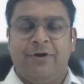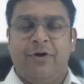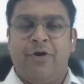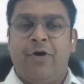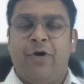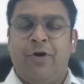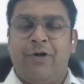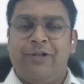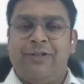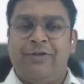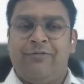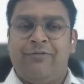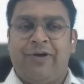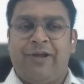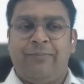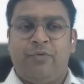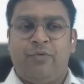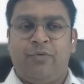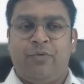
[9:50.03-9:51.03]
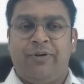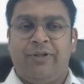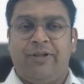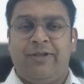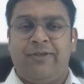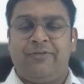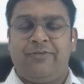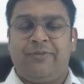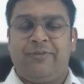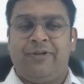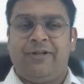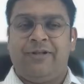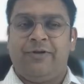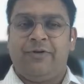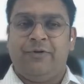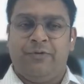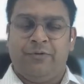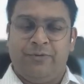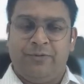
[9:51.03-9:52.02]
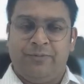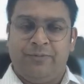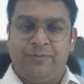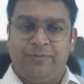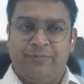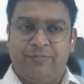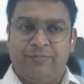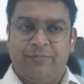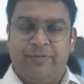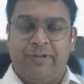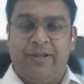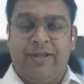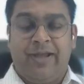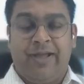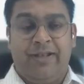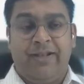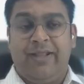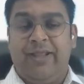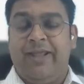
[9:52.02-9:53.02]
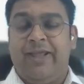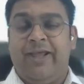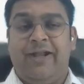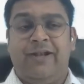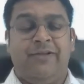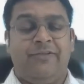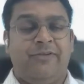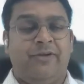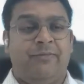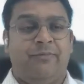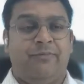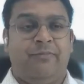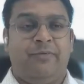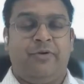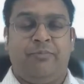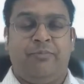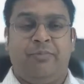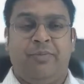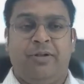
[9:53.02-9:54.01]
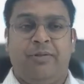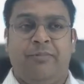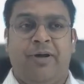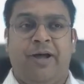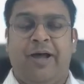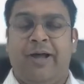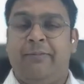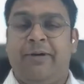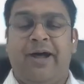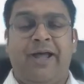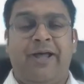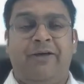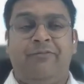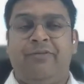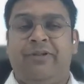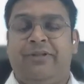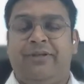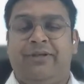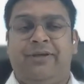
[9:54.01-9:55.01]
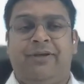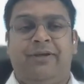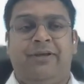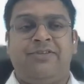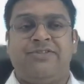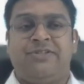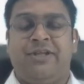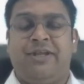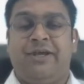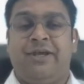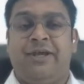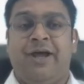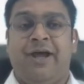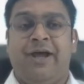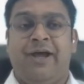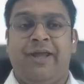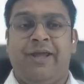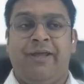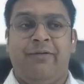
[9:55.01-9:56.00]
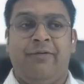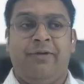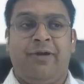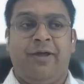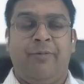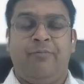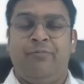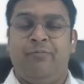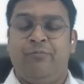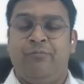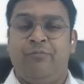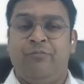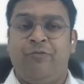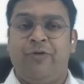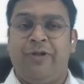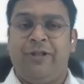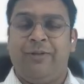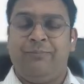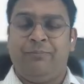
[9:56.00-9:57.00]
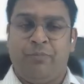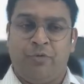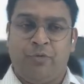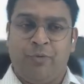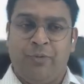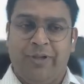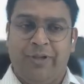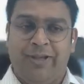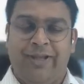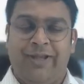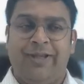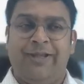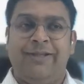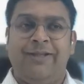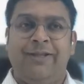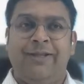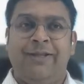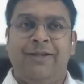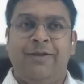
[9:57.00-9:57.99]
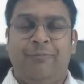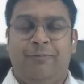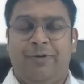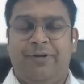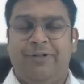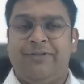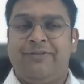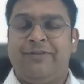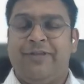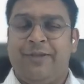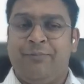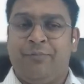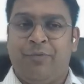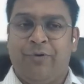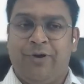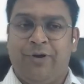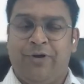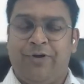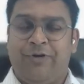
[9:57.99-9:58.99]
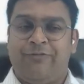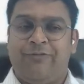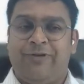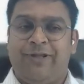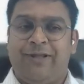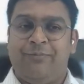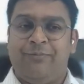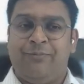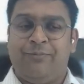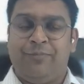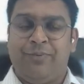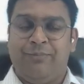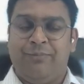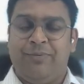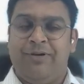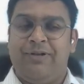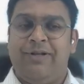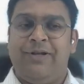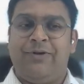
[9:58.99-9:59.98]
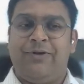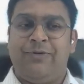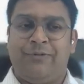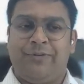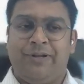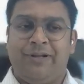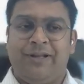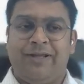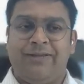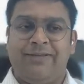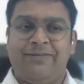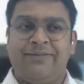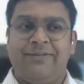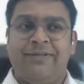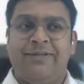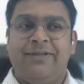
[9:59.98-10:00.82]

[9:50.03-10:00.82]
all the vibe coding is really good, and AI does a. I have nothing against AI. I am very pro AI, But the same point of time, people need to realize